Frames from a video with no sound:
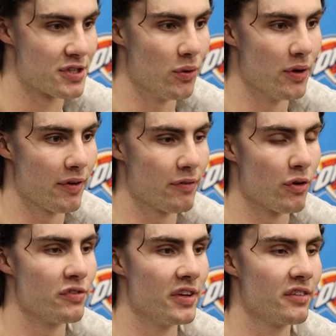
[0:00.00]
So if, if
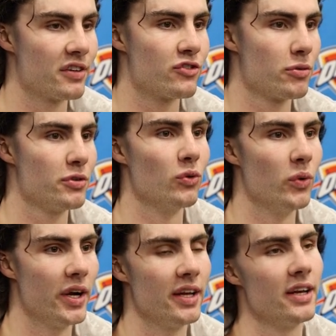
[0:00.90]
those things contribute to
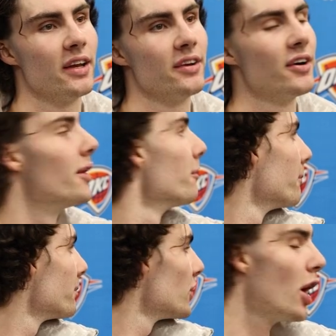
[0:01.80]
winning and
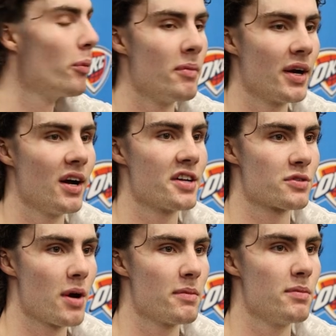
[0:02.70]
um, you know helping my
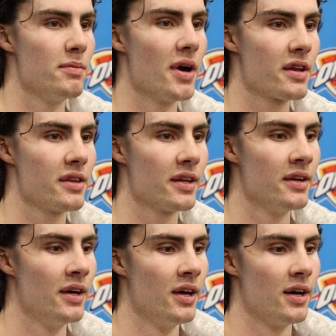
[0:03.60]
guys around me be better,
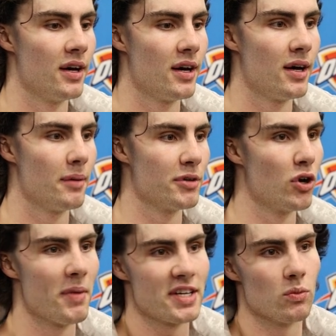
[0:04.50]
then um, you
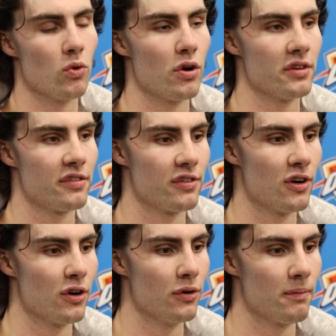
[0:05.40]
know it makes it worth it.
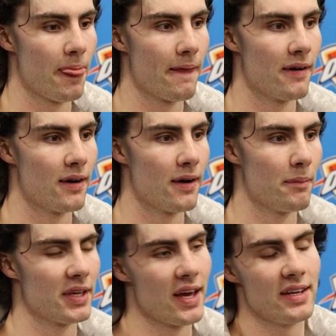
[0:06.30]
So,
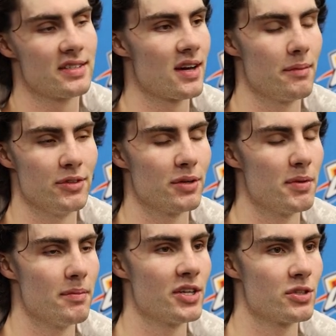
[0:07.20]
um, but yeah, anytime you can
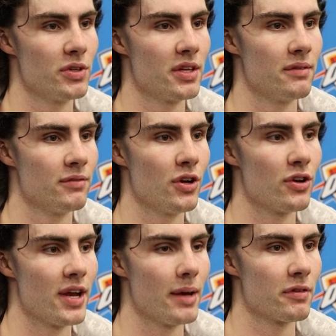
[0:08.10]
be mentioned within you
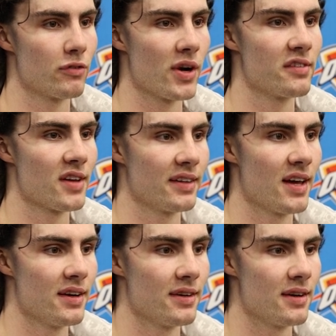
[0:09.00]
know the names of greats like
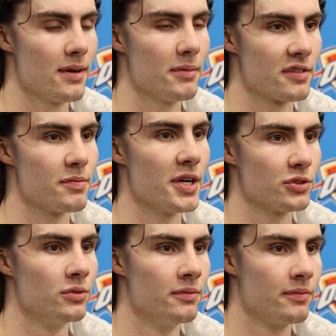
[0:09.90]
that, um, it's
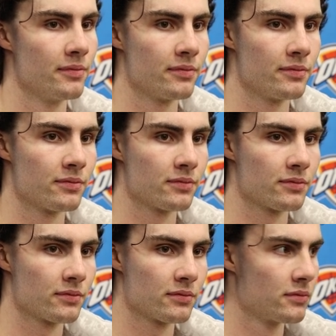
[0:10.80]
special. Gotcha.